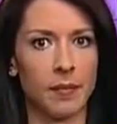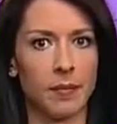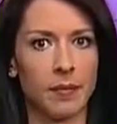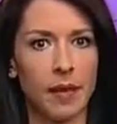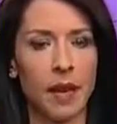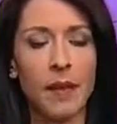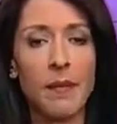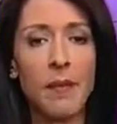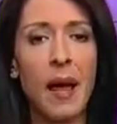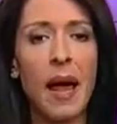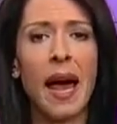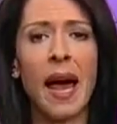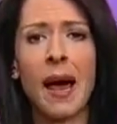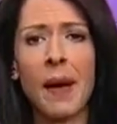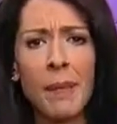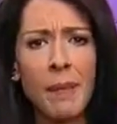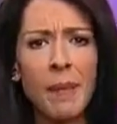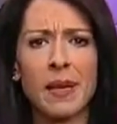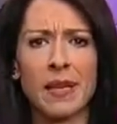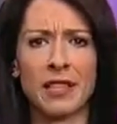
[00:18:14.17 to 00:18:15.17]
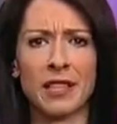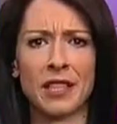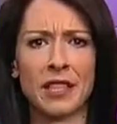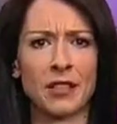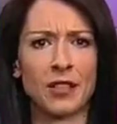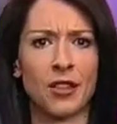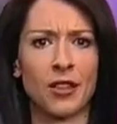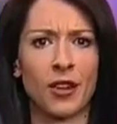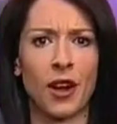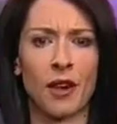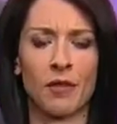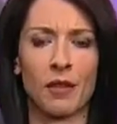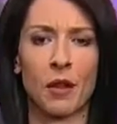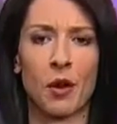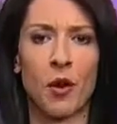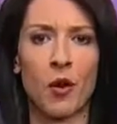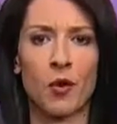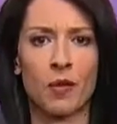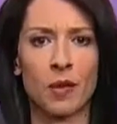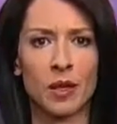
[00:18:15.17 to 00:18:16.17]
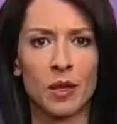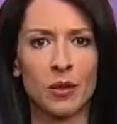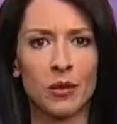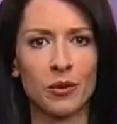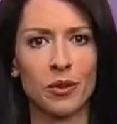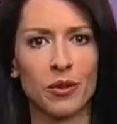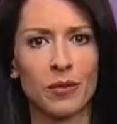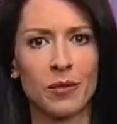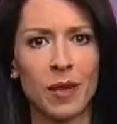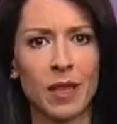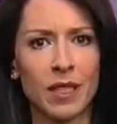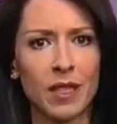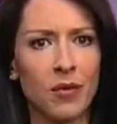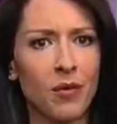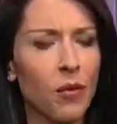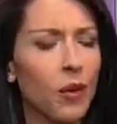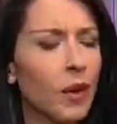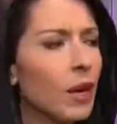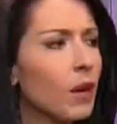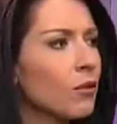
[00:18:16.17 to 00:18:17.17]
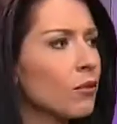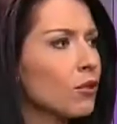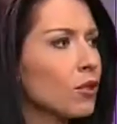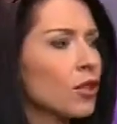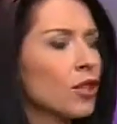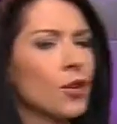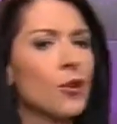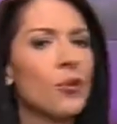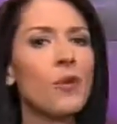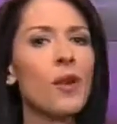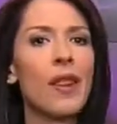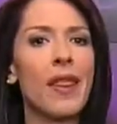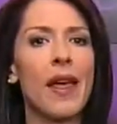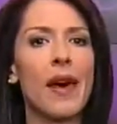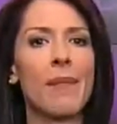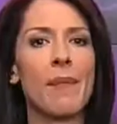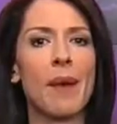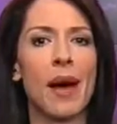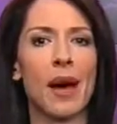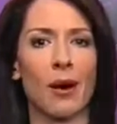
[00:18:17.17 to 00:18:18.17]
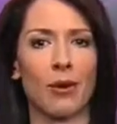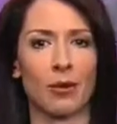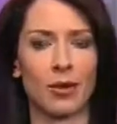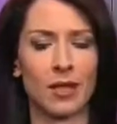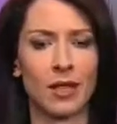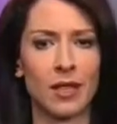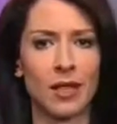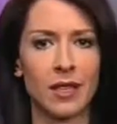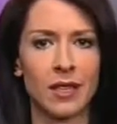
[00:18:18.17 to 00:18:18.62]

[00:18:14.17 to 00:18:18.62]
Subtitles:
And I'm happy she's turned off the corporate news, because if we don't tune them out,